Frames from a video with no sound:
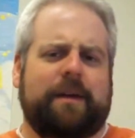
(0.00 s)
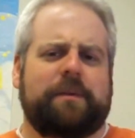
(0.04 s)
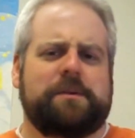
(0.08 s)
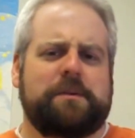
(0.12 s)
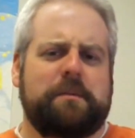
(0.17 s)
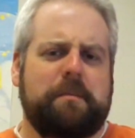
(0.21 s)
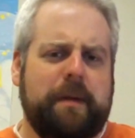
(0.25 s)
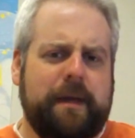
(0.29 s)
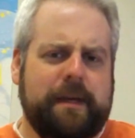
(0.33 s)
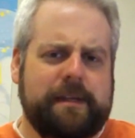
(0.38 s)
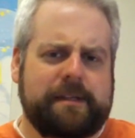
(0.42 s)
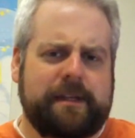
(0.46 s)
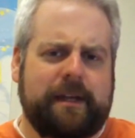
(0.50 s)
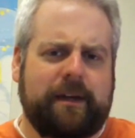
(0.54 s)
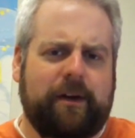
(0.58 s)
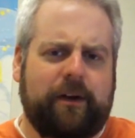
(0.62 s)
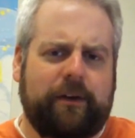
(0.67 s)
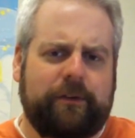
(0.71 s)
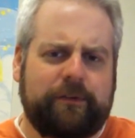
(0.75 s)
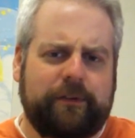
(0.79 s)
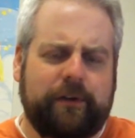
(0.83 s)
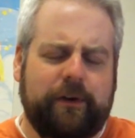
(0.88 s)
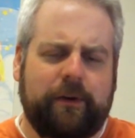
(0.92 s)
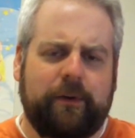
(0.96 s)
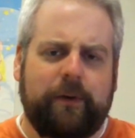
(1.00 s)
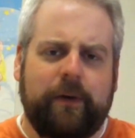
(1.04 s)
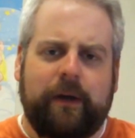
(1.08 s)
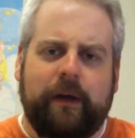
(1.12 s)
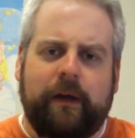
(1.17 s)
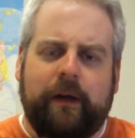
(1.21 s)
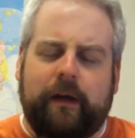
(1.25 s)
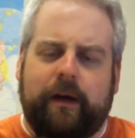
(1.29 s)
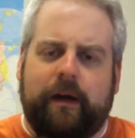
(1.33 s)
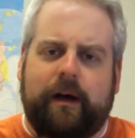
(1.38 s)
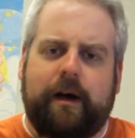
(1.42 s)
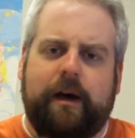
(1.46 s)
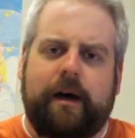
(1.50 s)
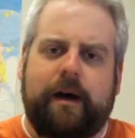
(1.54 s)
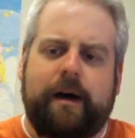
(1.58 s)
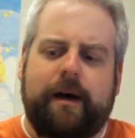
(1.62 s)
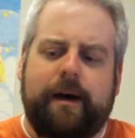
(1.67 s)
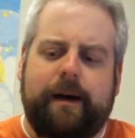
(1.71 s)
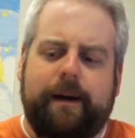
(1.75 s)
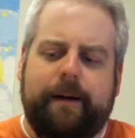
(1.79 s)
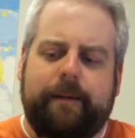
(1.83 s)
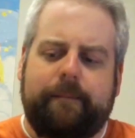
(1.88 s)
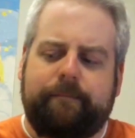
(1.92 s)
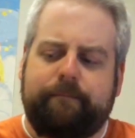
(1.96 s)
was amazing also.
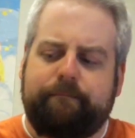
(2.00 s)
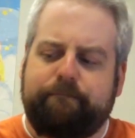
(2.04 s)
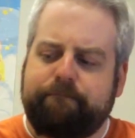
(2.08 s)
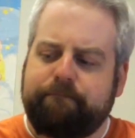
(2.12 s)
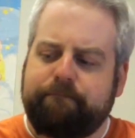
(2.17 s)
As